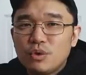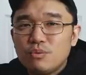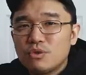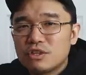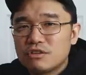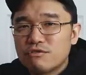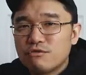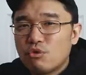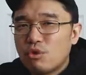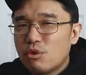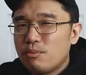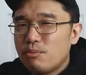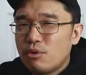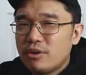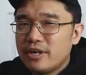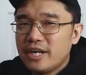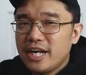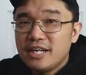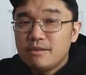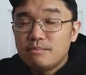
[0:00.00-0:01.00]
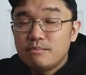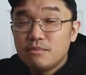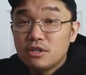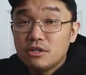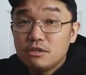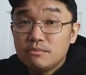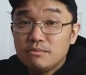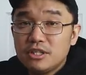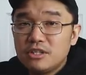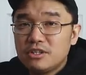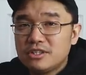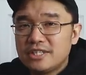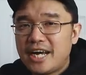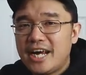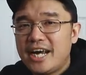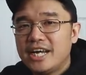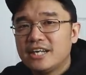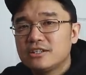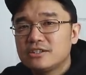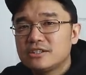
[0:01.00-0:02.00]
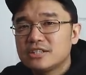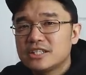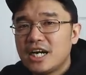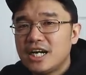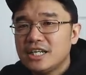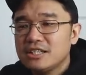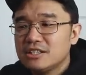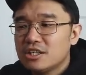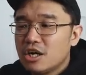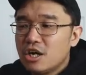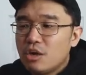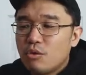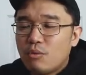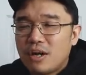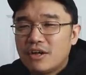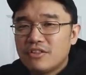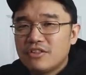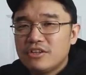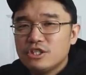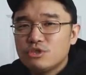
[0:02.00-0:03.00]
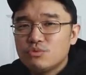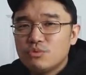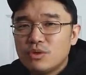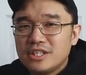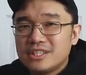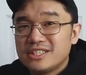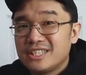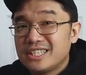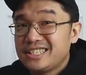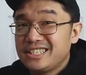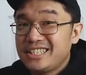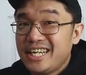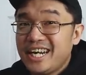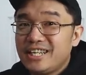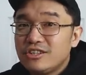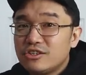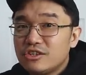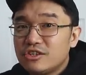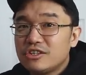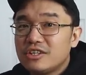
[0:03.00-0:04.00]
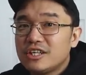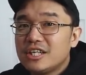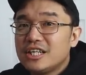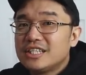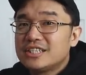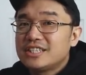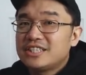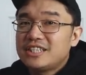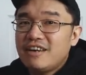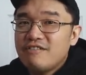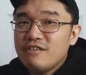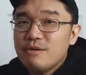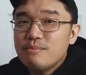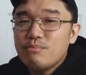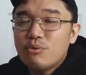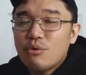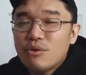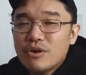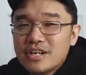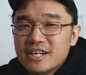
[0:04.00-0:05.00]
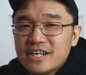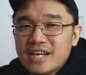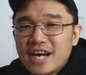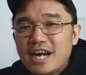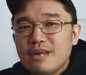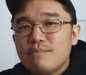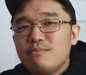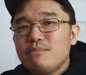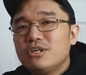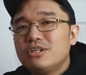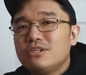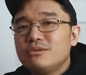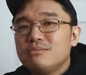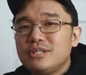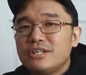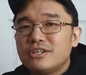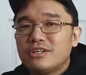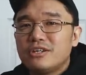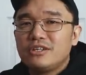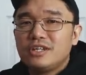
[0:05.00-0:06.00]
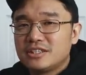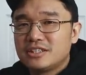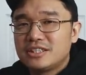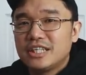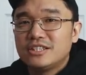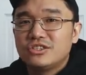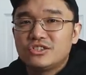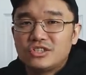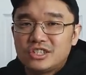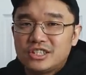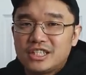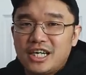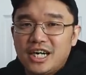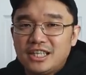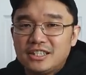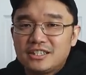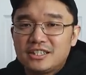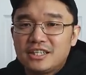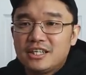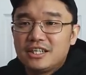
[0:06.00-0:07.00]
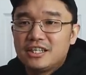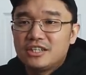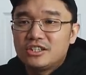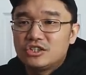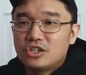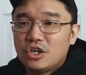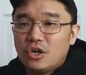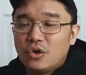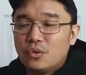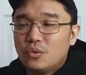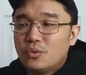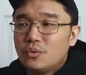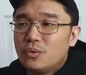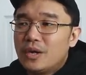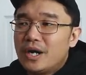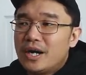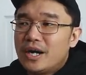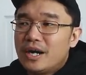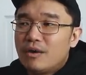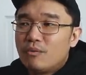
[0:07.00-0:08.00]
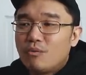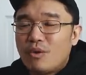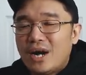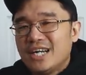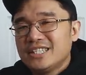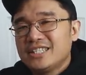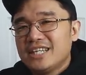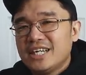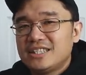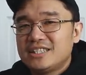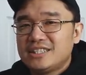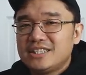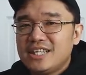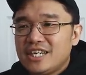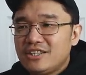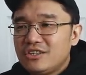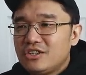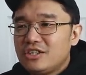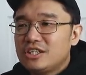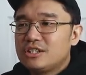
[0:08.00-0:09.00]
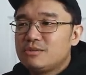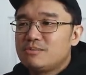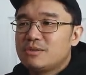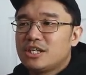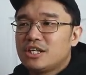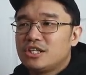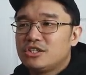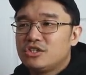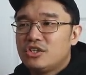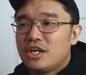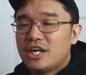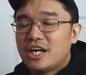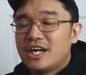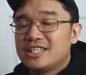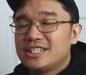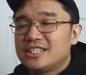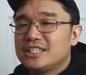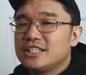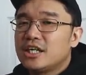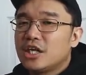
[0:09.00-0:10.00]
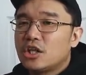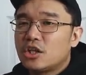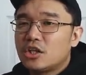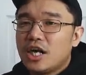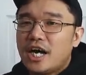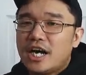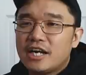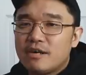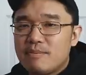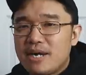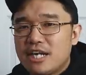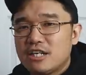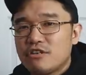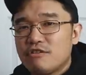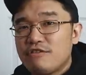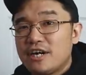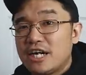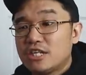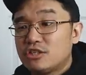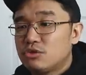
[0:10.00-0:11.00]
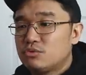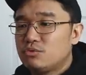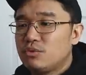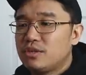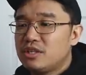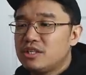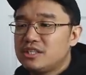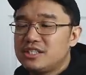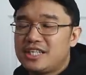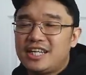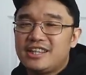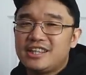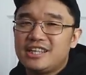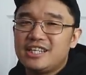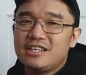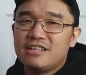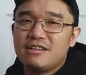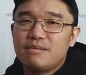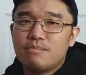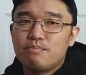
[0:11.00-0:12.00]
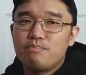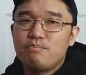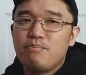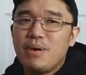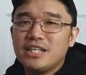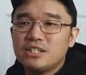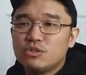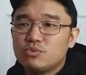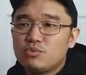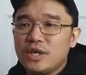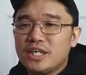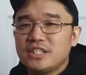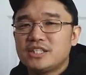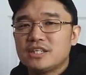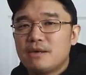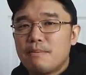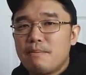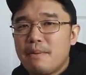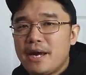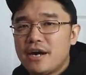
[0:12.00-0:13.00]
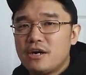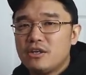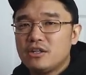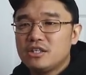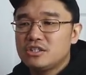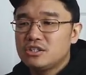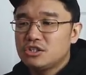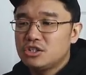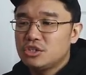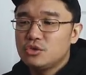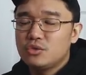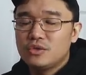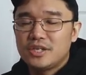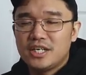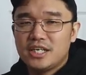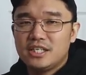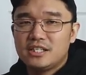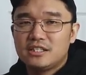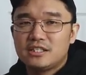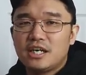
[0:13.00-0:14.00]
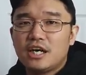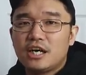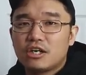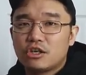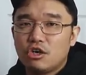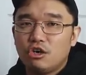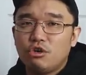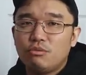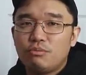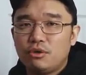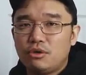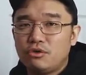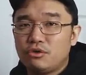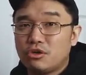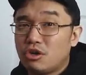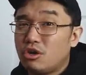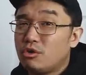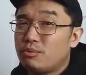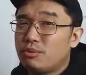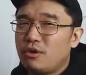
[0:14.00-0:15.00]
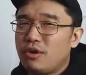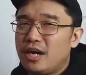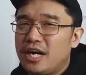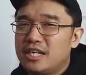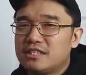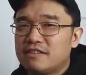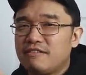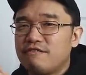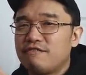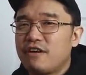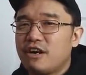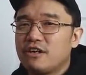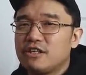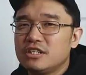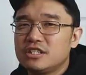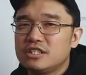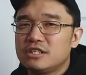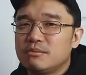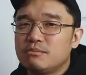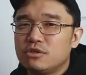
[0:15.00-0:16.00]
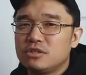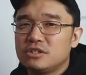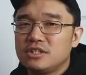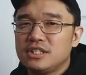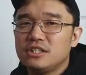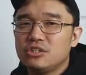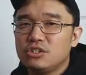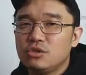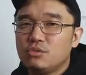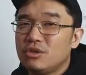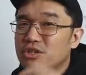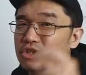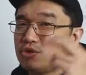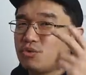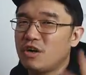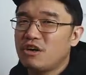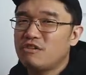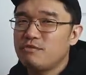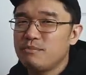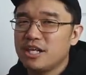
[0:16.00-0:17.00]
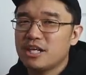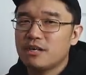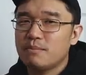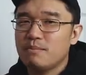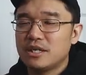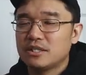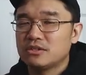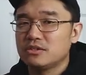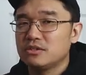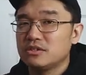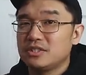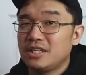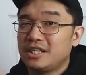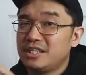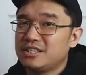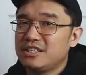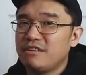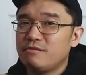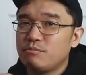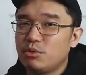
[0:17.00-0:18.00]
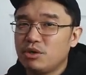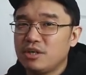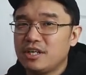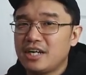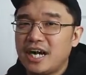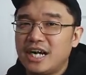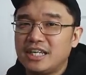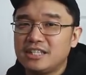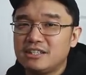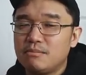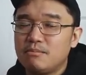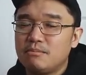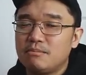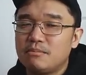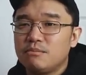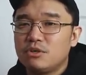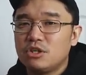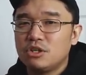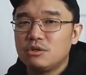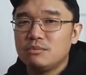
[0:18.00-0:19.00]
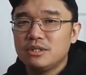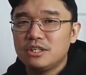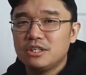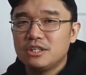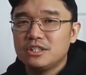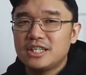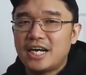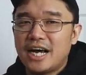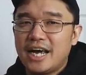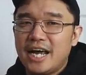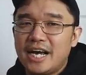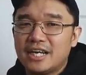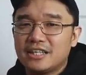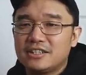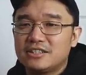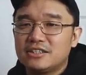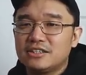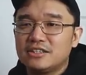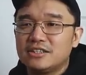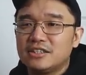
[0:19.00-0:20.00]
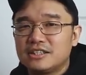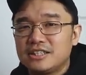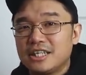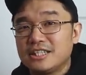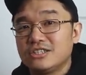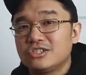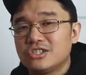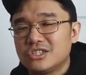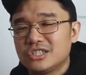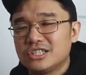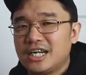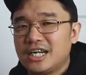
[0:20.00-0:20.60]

one was 4.8mm diagonal size, while this one is a standard 7.9mm sensor size. So why I say it's standard, it's because you're going to see a lot of manufacturers with this, and the best way to compare this to is a GoPro. The GoPro has a very similar sensor with 12 megapixels and a 7.9mm diagonal sensor